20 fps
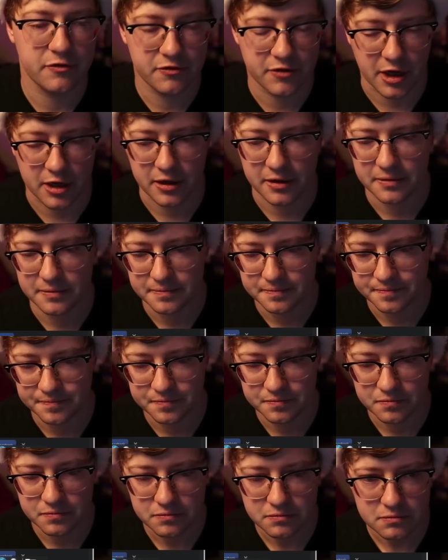Fuck.
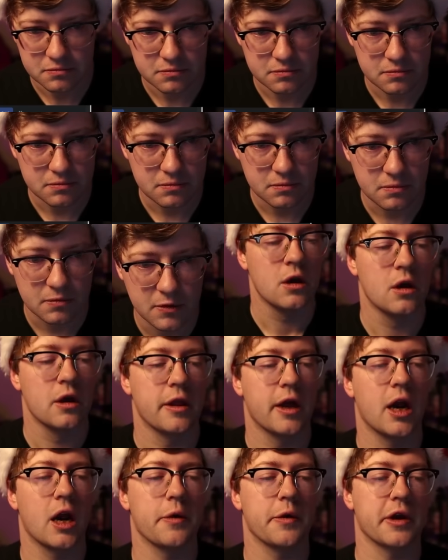
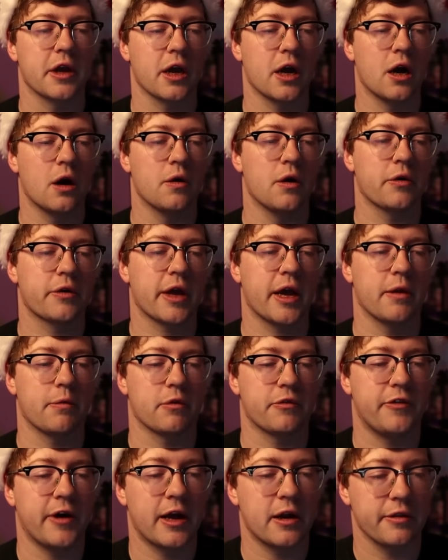There we go. Okay,
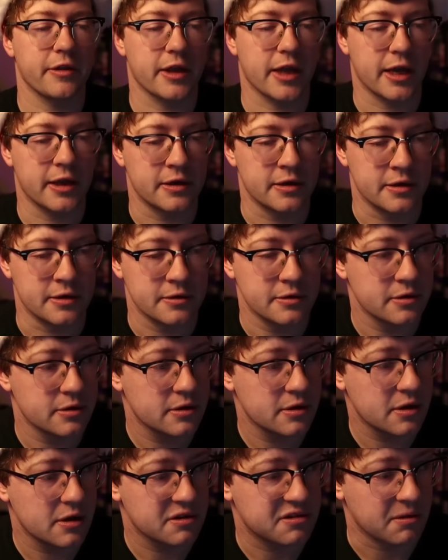we're finally getting
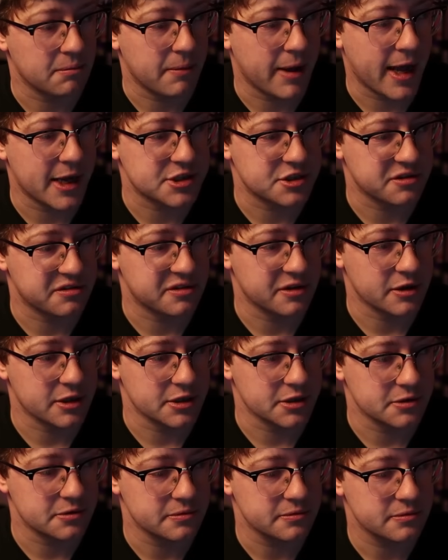some matches here,
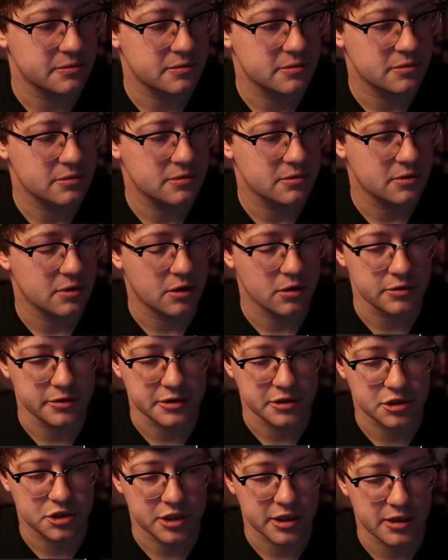dude.
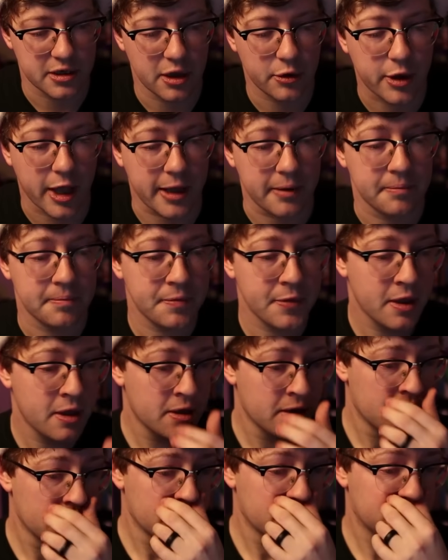Holy shit. Okay,
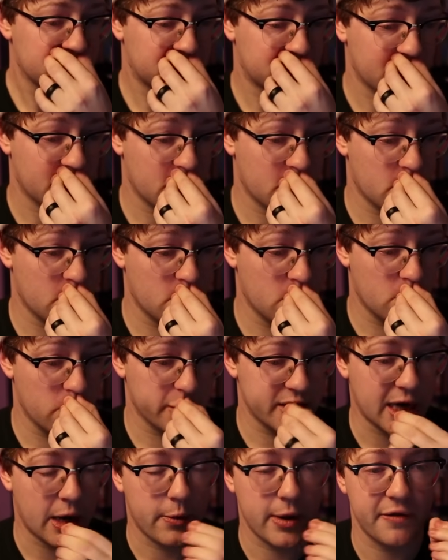
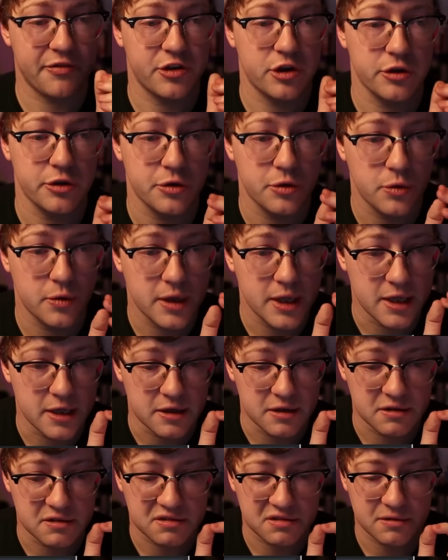so now we have to do
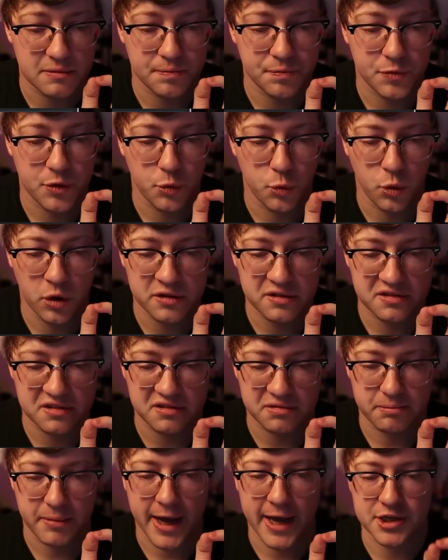is once
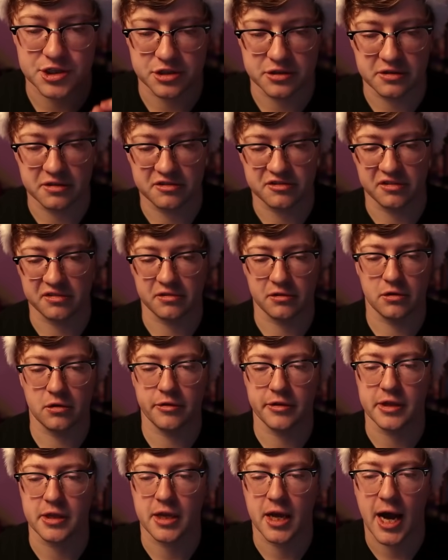this matches, just
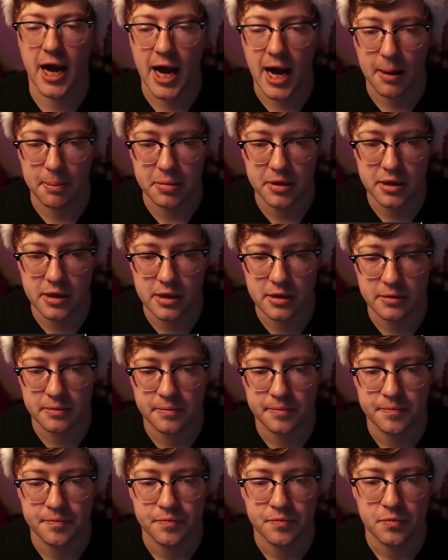literally copy
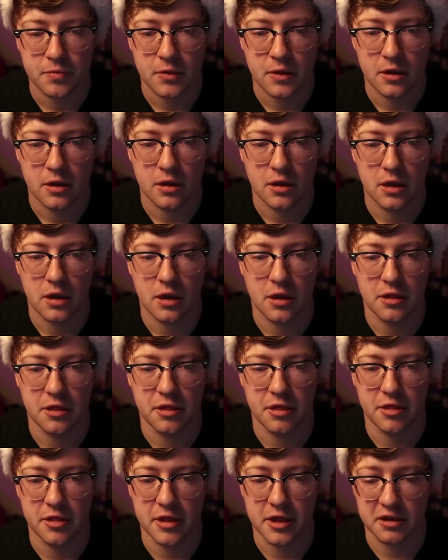
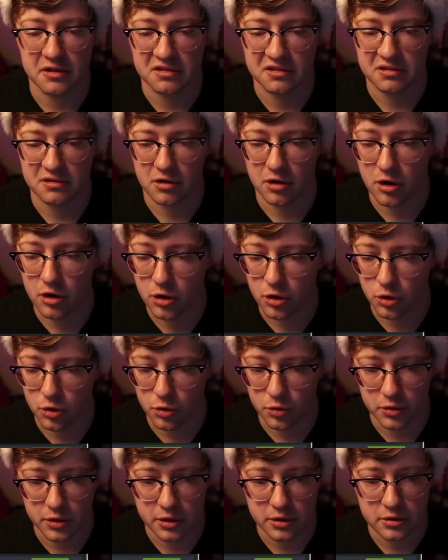this
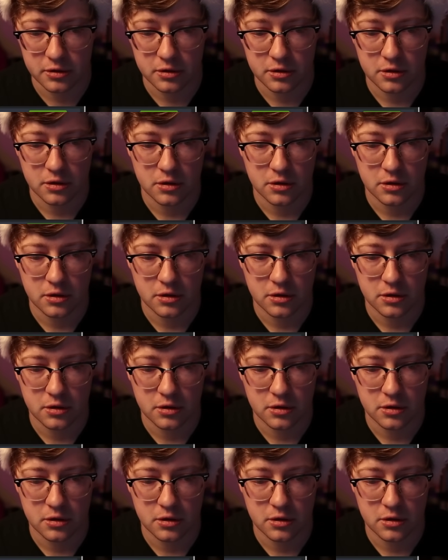code,